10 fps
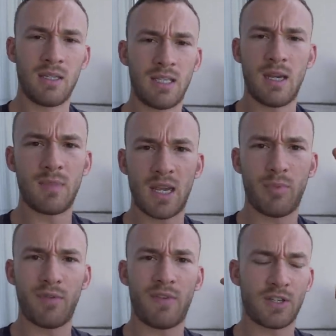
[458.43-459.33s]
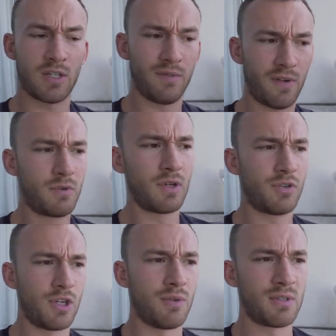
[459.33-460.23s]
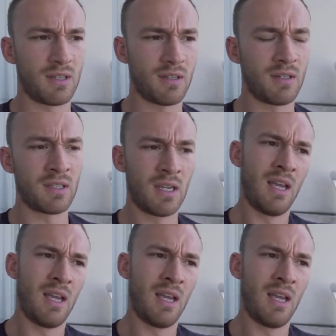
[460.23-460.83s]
deemed a professional photo shoot, and